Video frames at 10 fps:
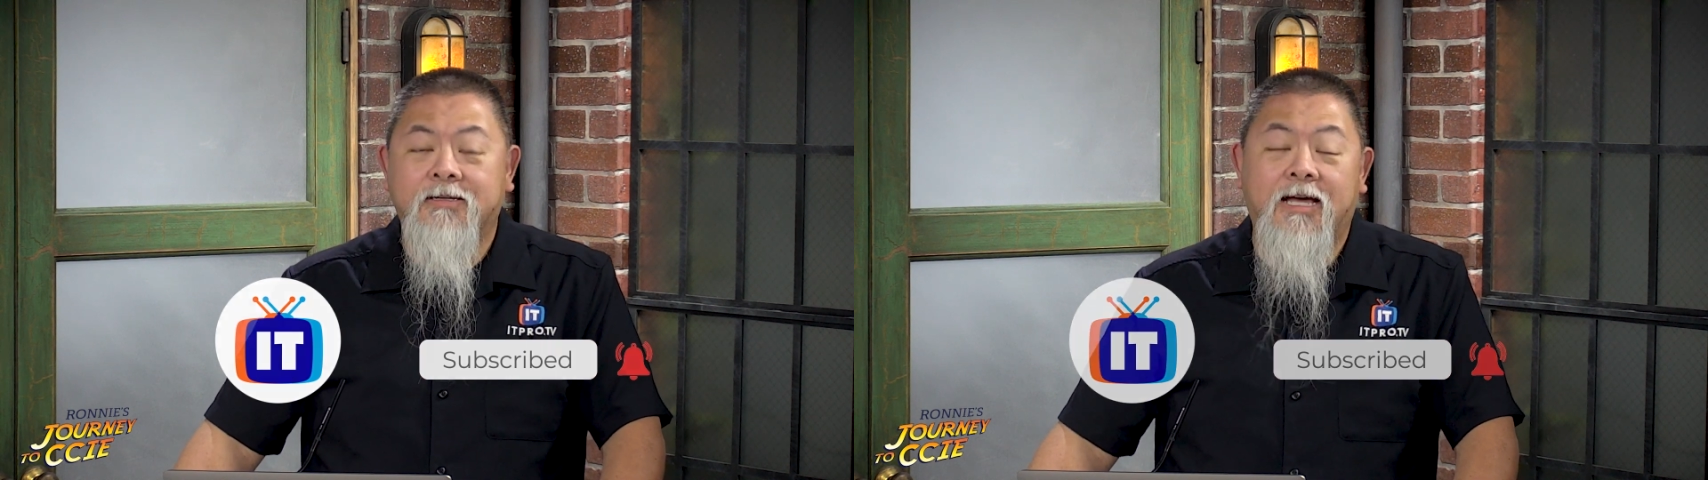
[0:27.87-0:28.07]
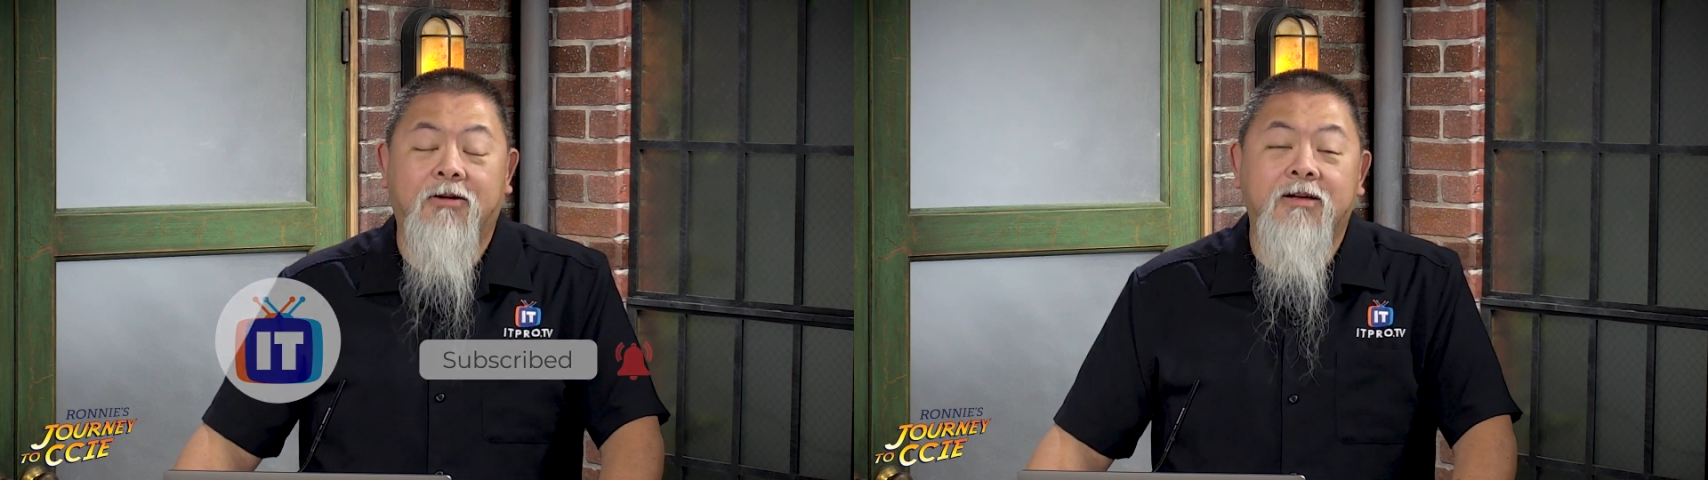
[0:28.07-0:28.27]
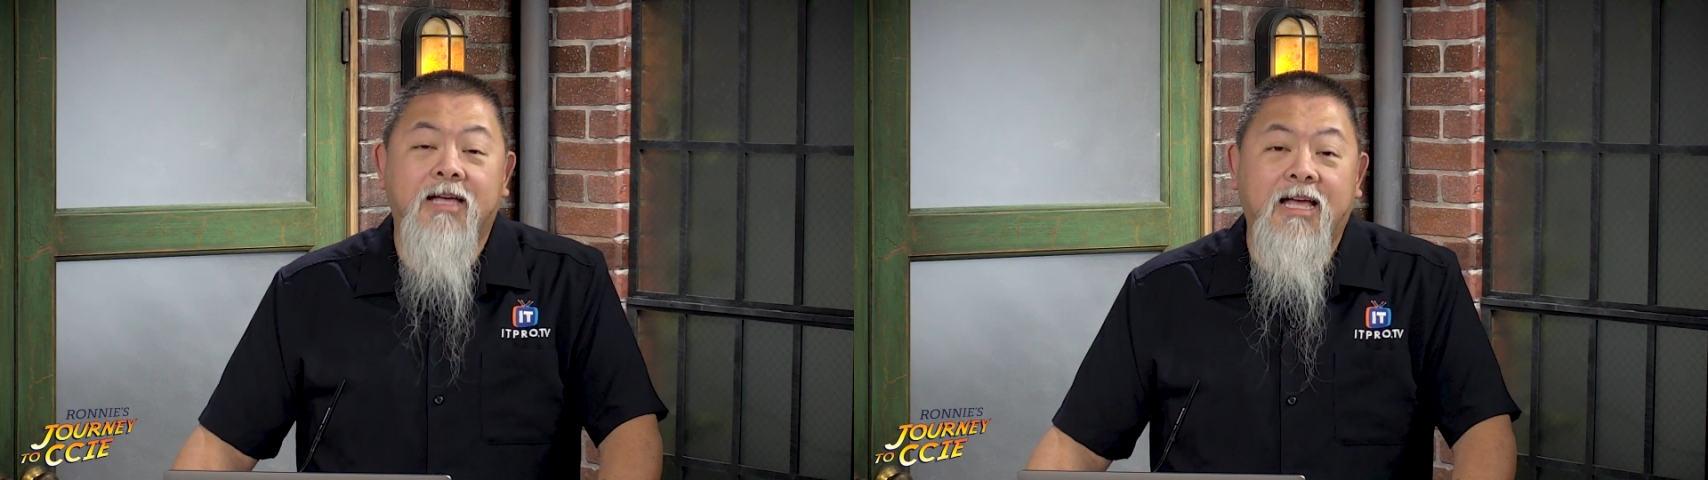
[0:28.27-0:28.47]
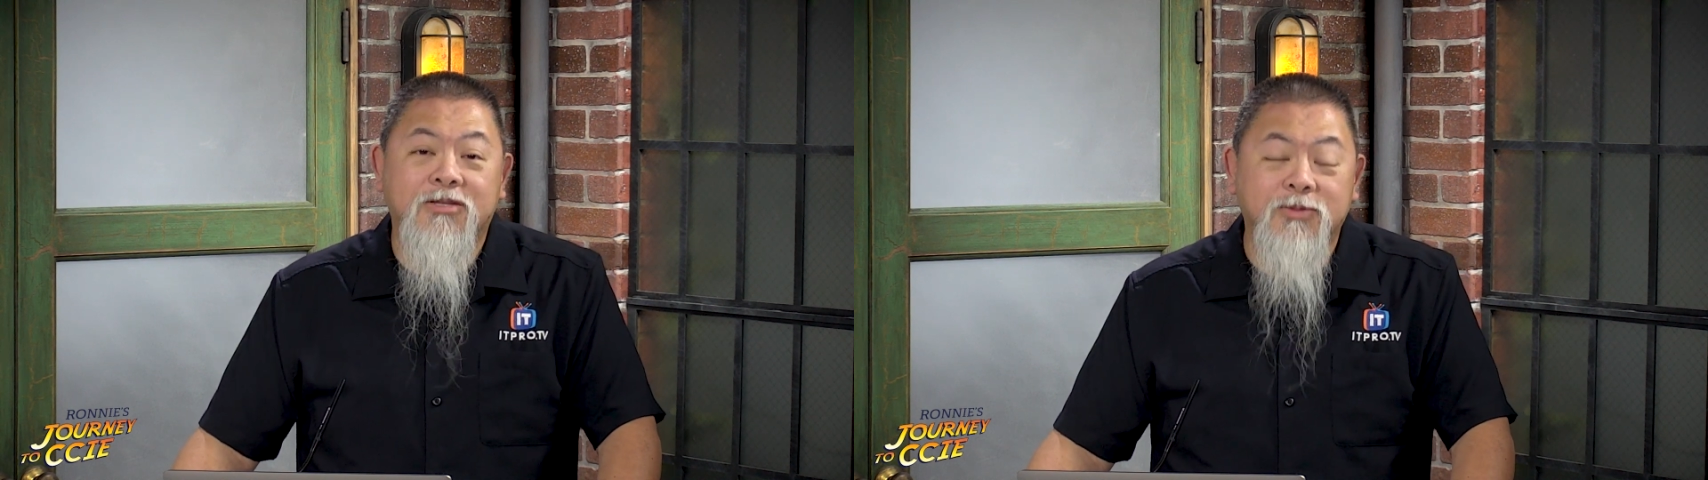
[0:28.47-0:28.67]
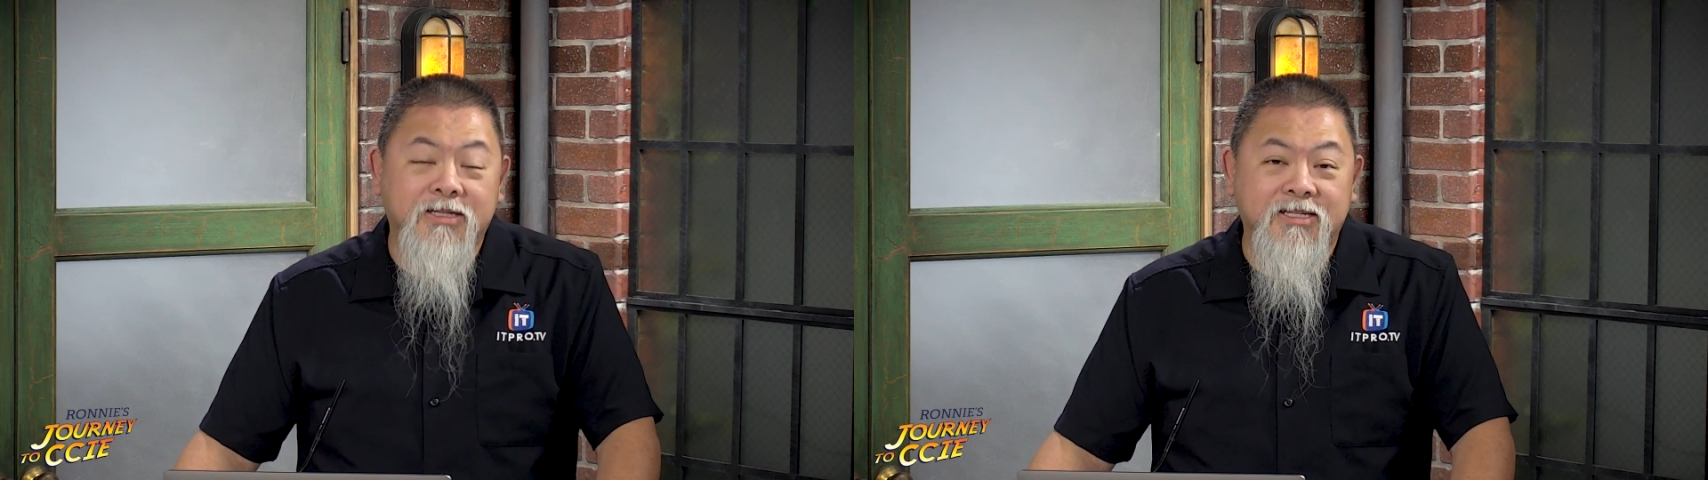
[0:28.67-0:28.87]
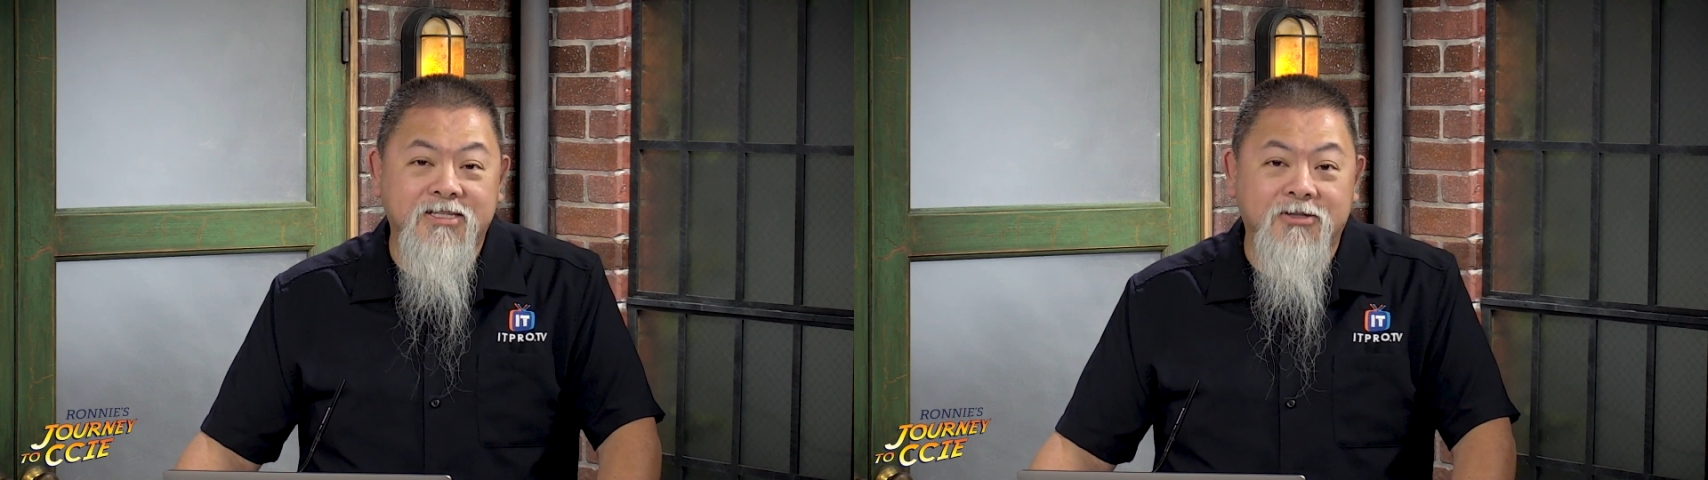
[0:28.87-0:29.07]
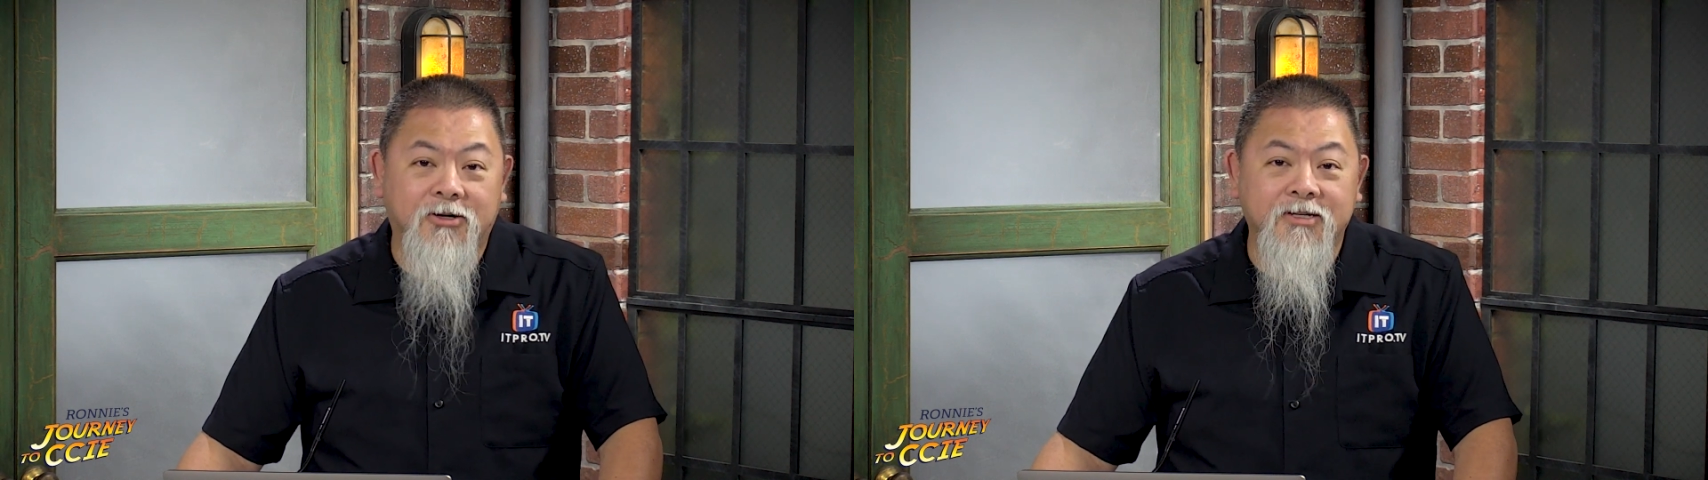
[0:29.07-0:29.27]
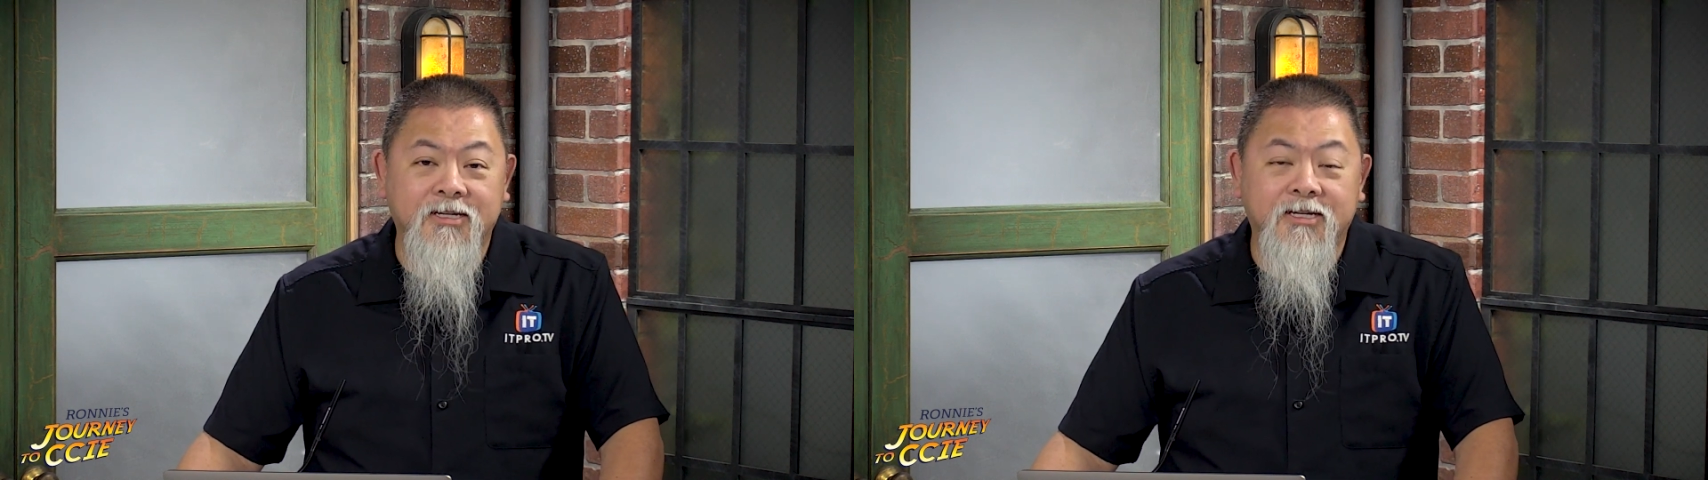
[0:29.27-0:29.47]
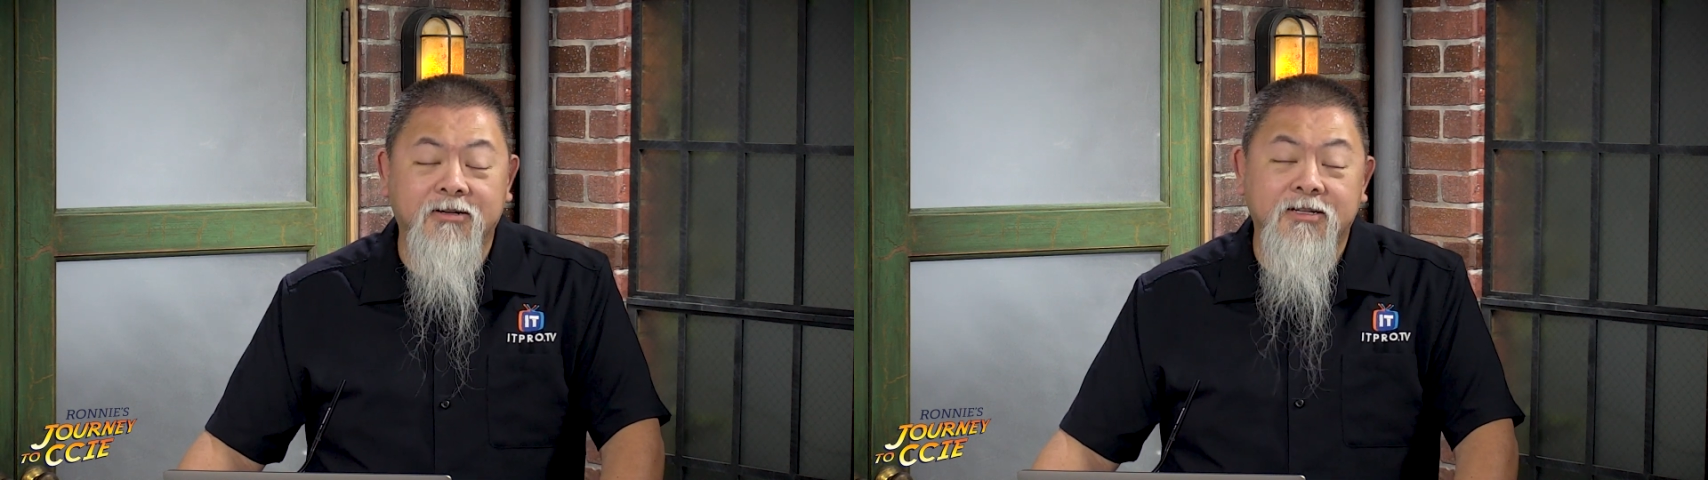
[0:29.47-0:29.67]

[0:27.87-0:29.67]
Now, as we get started here,